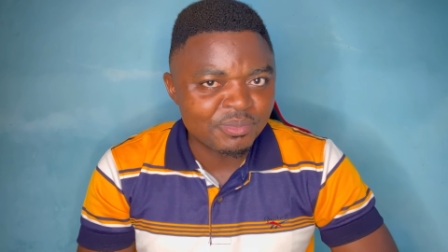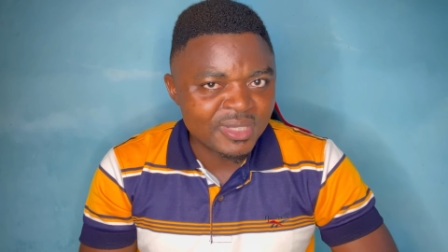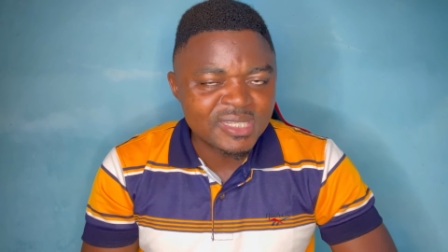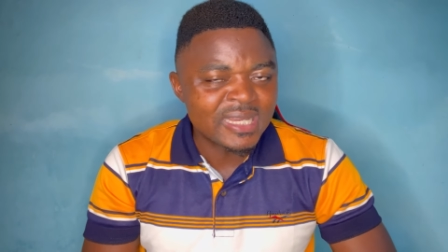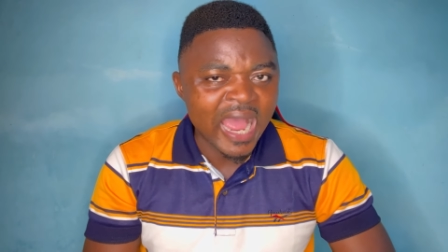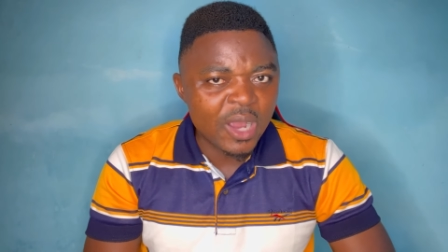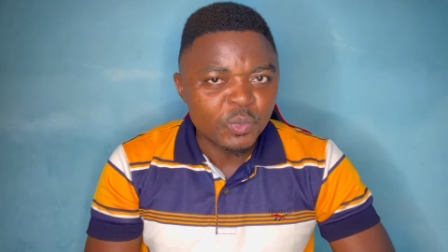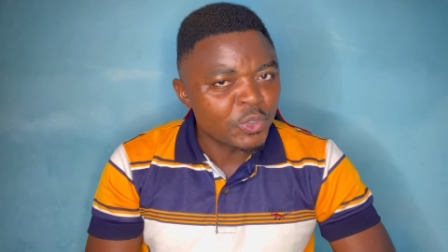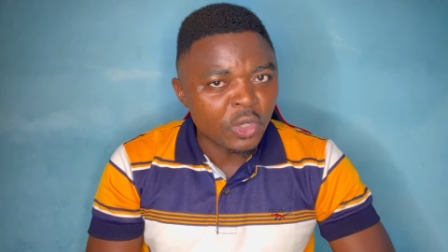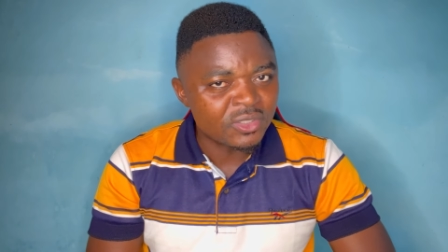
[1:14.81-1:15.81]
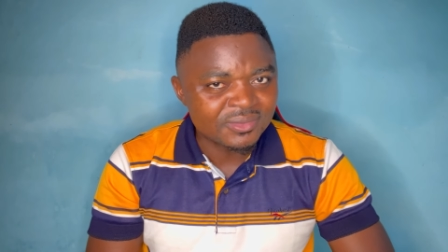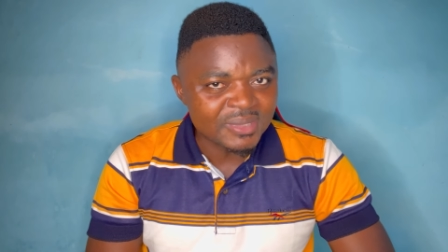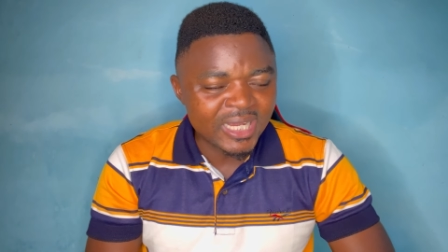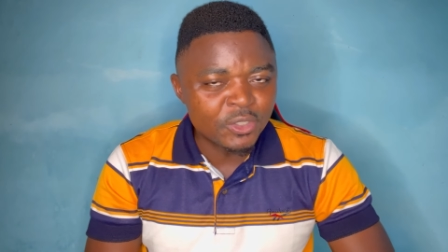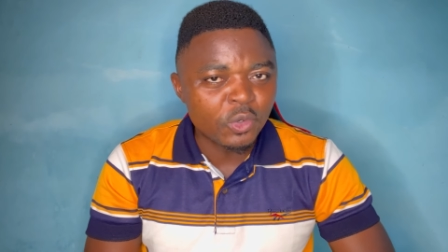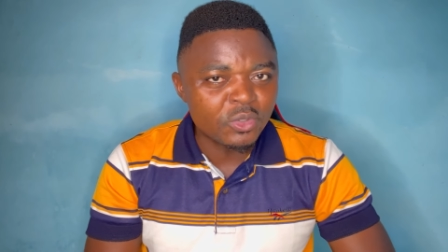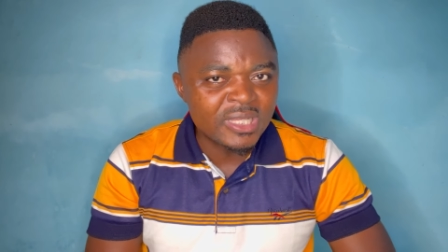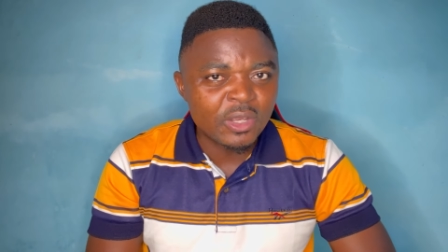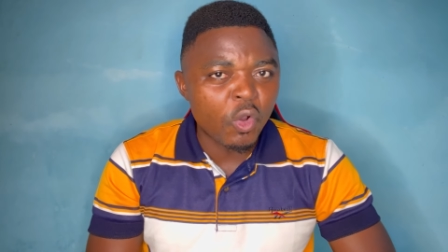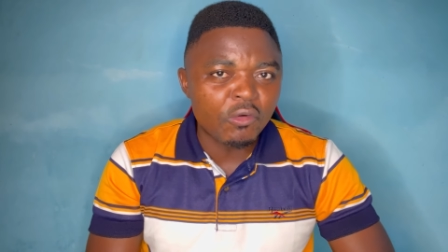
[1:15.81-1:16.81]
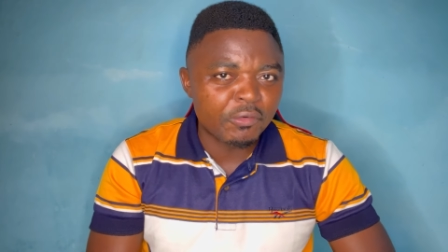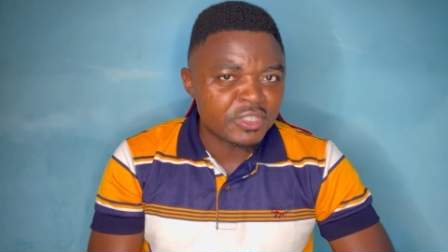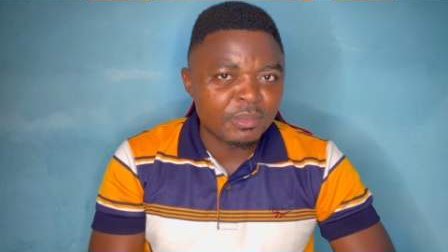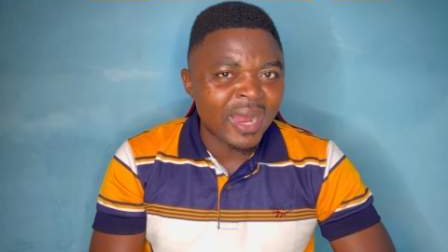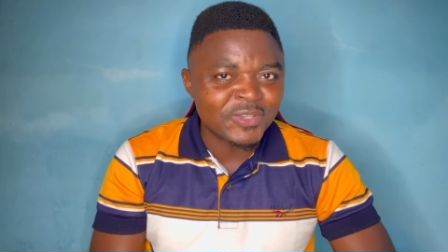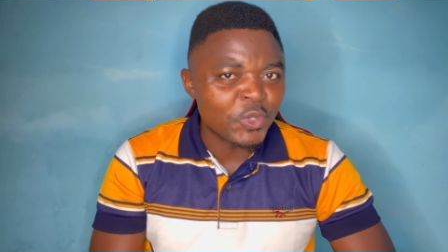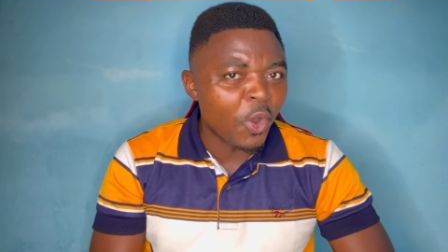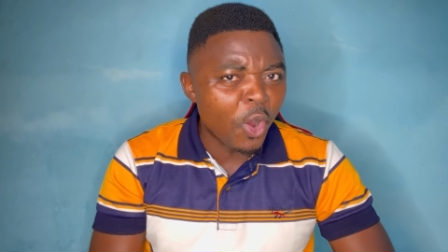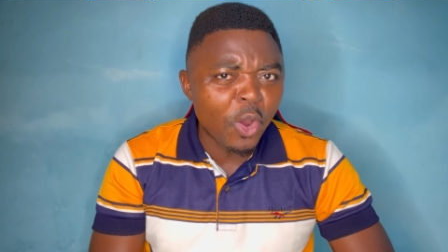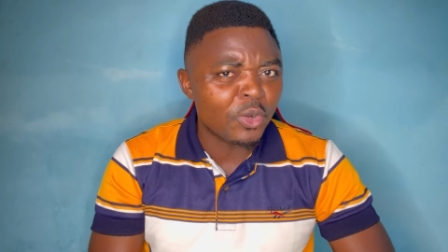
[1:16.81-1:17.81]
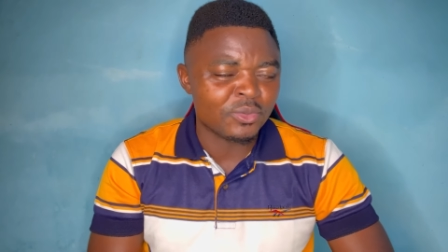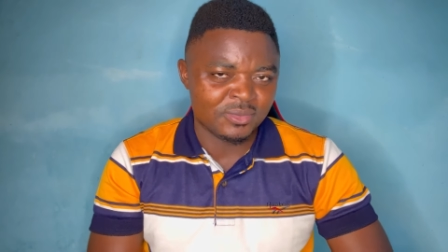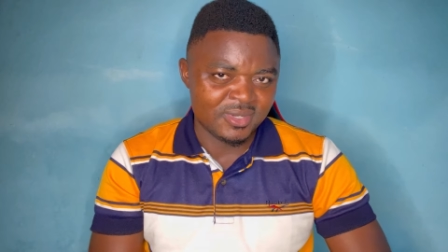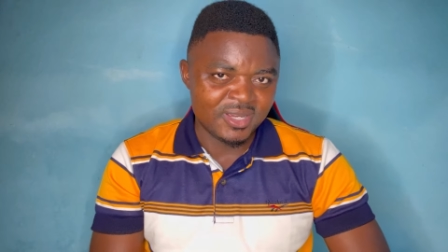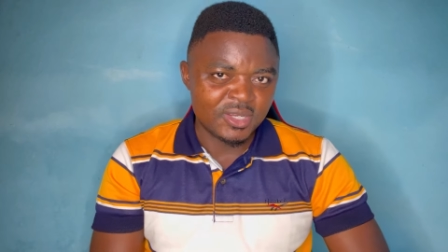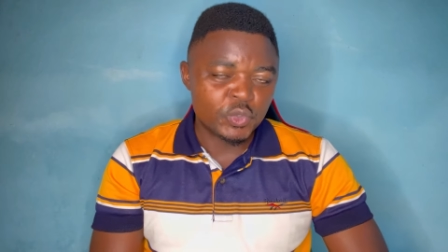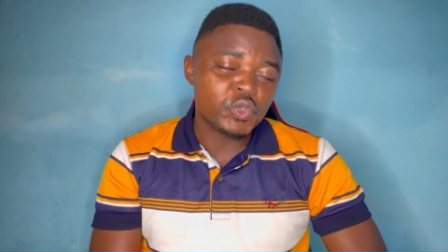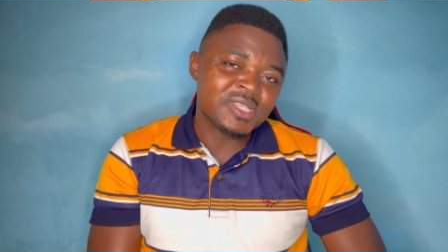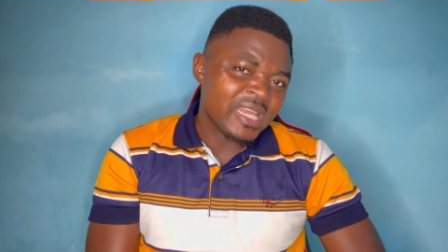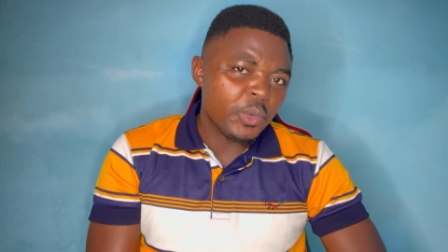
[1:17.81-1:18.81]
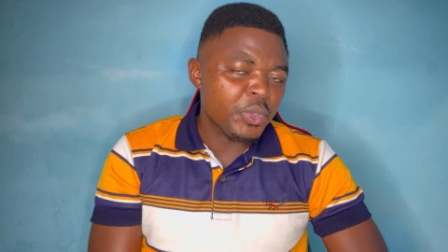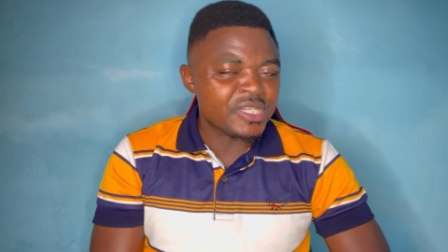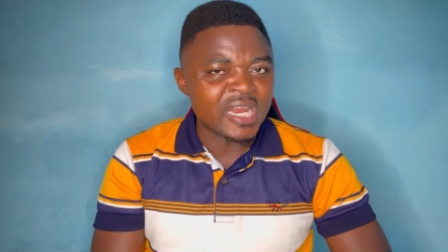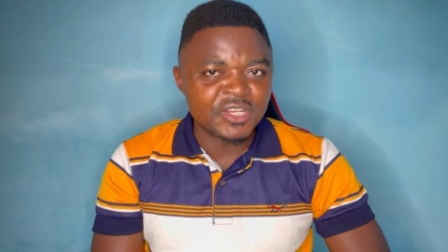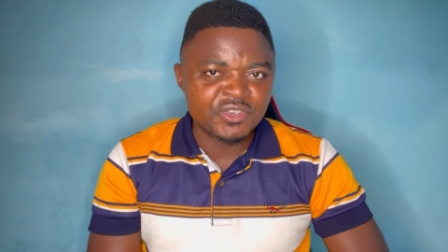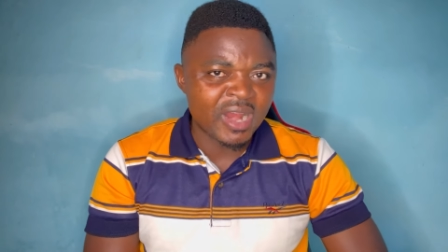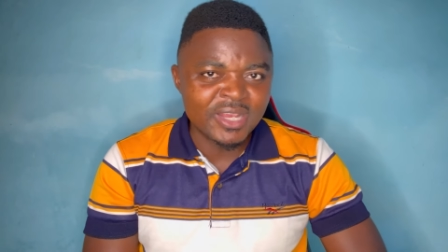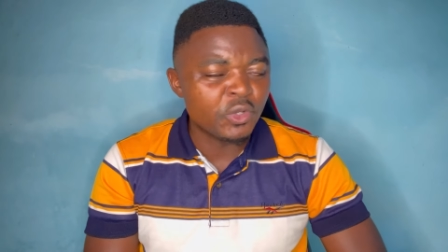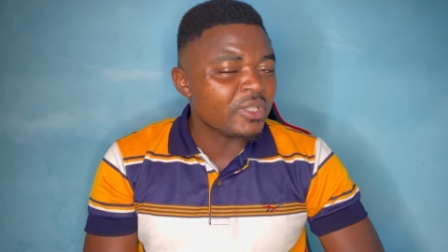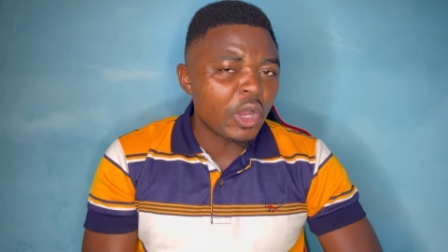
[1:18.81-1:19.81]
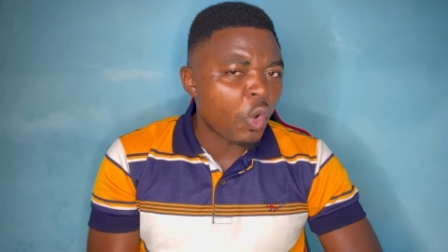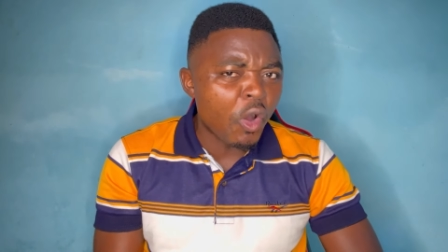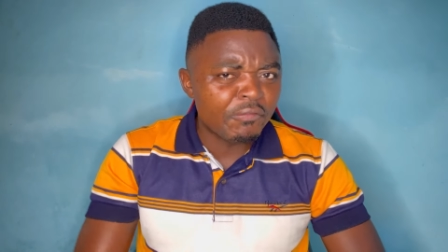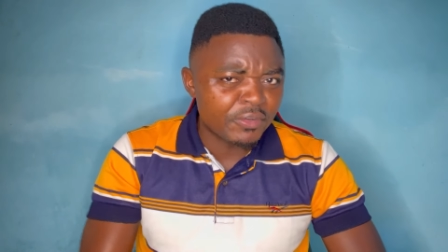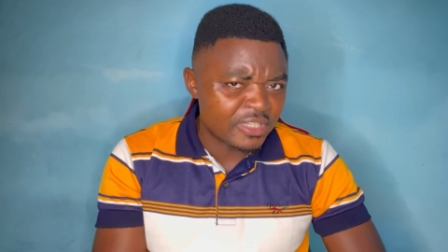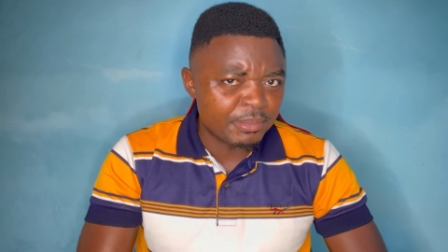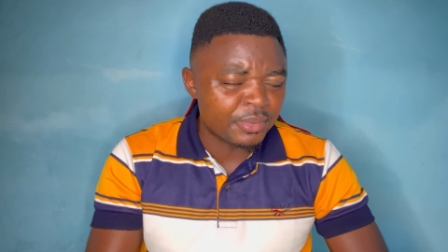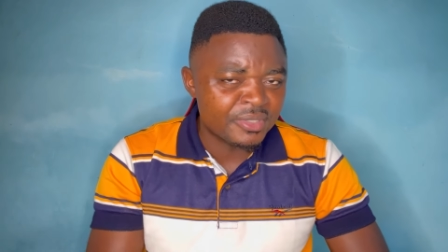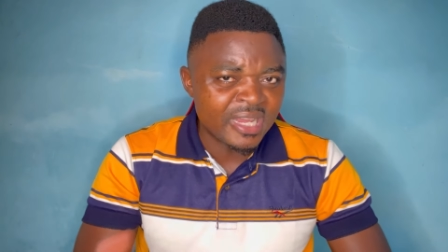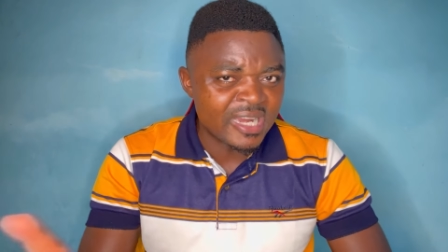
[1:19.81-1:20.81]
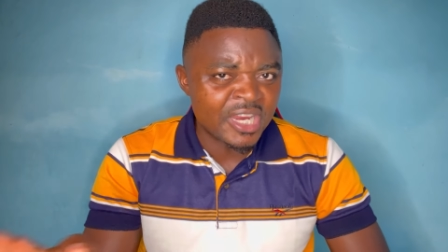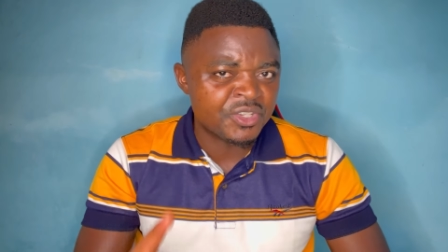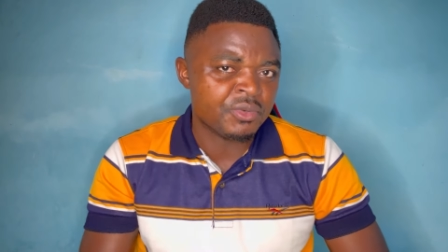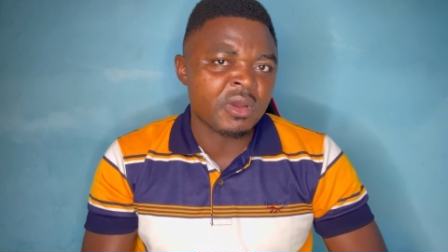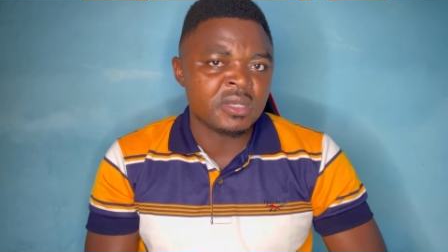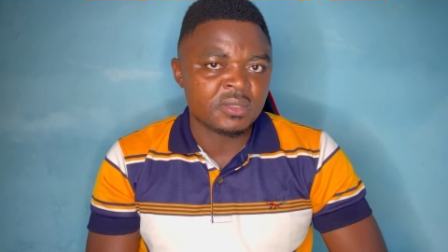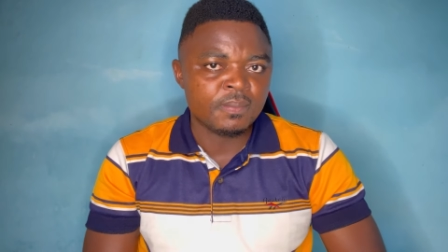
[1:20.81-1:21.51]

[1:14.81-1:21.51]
This guy will not, you know, go they comfortable at all to stay with Nigeria. You know, they comfortable near Nigerians.